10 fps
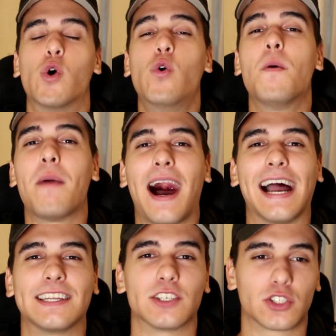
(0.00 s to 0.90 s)
who am
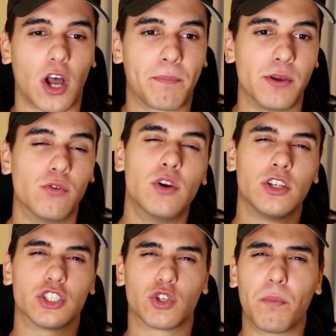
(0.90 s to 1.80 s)
I to stop you?
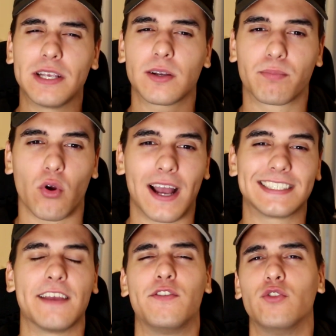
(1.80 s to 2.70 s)
Just don't be
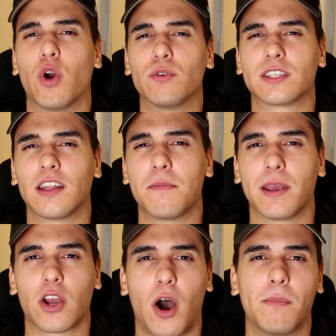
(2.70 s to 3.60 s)
surprised if you don't suddenly
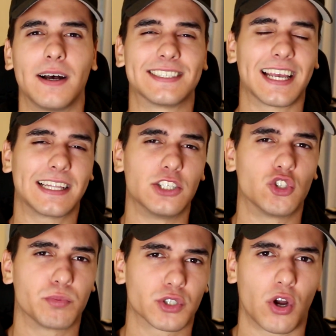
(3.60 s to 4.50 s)
become a cycling
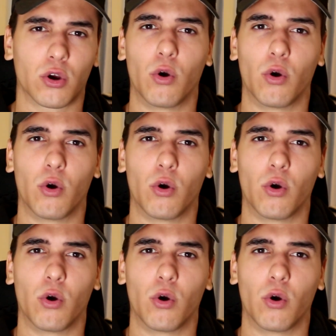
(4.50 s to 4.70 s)
superstar